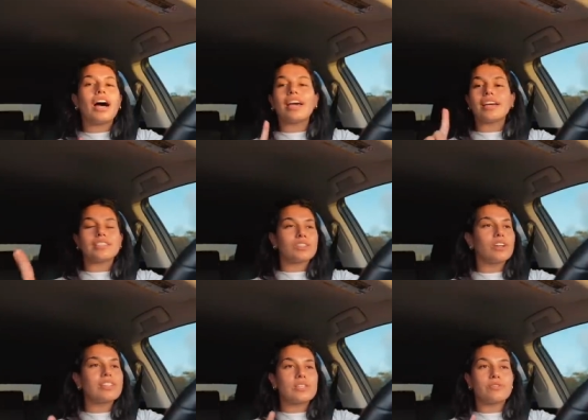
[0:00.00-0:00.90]
I
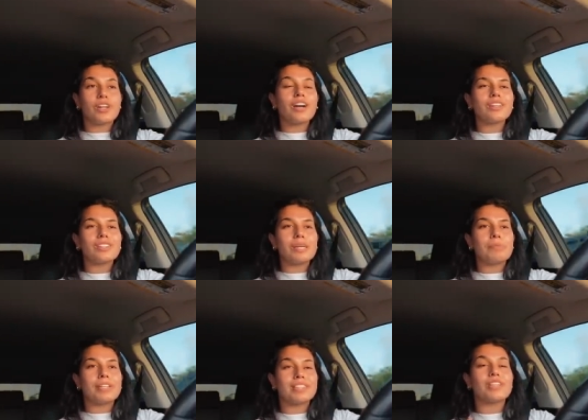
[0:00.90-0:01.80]
started this vlog clip
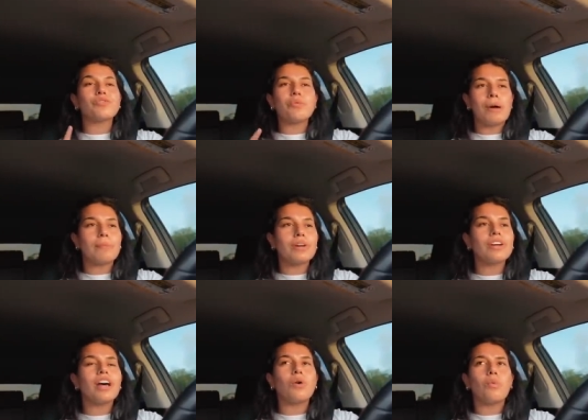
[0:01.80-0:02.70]
because I just
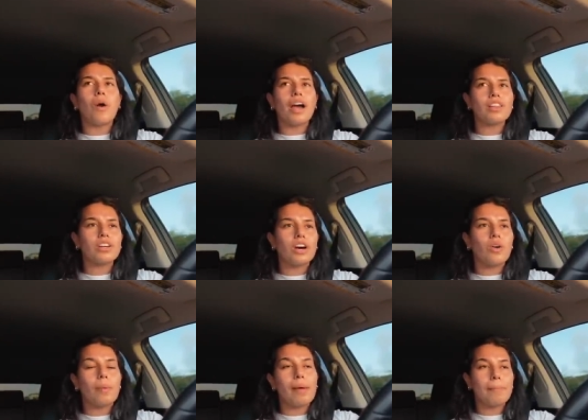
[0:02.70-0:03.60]
remembered a while ago
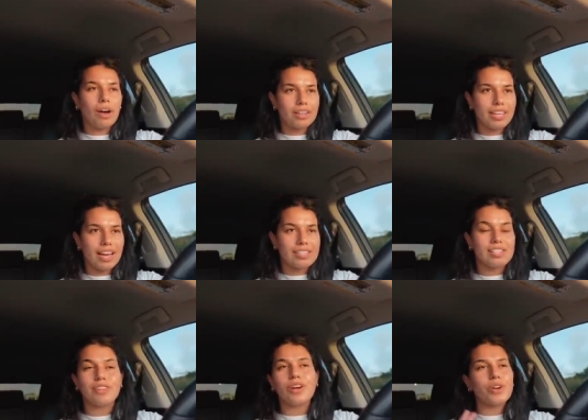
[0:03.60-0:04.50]
on my podcast.
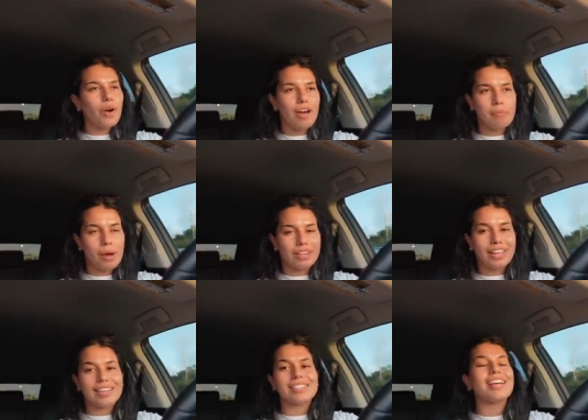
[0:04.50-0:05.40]
If you don't know I have a
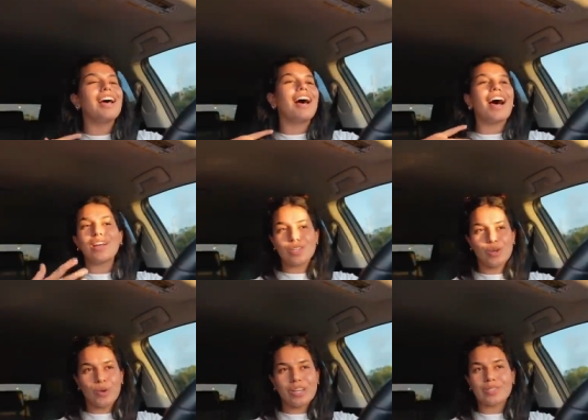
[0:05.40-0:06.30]
podcast, I
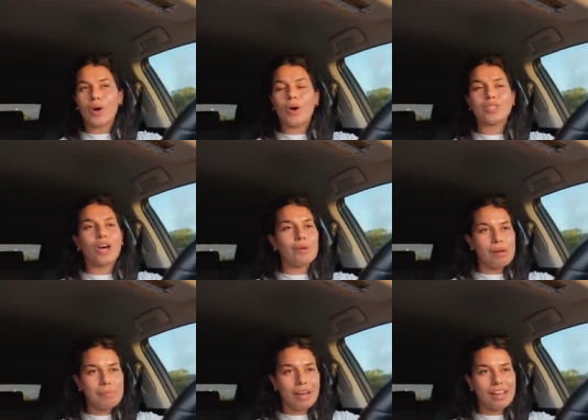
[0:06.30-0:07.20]
do. It's called On
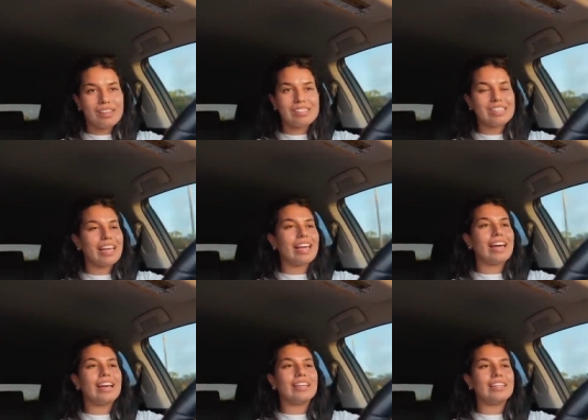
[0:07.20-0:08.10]
My Mind,
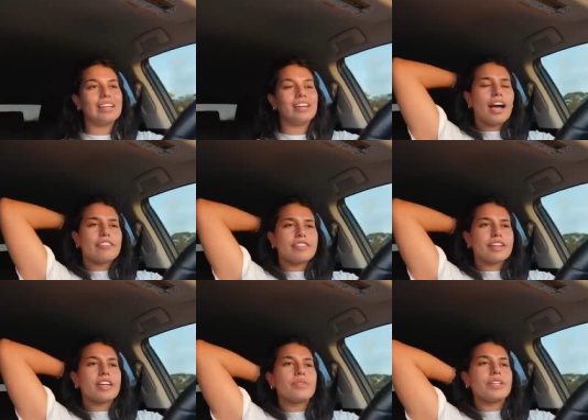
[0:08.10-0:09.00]
and I
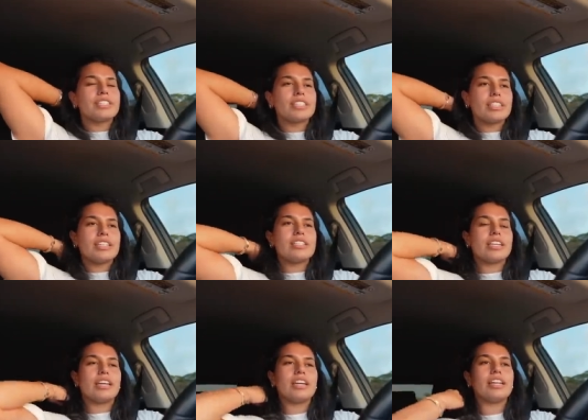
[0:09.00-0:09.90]
very recently
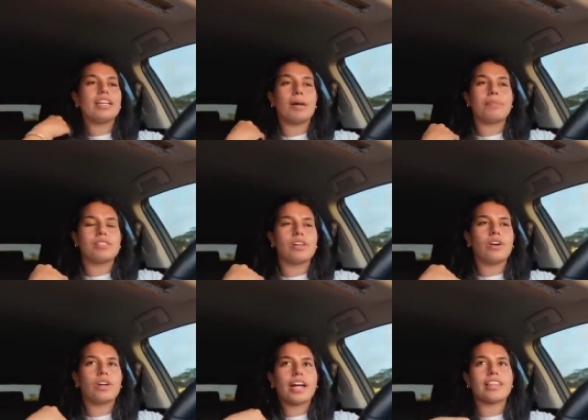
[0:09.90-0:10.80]
did an
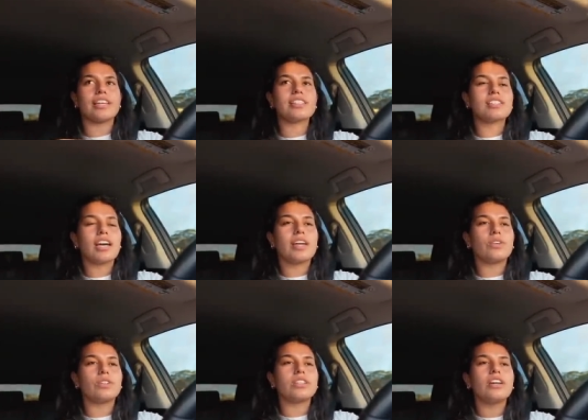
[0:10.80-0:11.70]
episode, I think it's
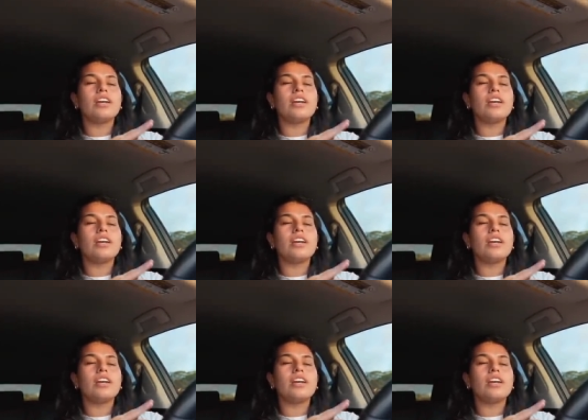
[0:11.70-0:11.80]
titled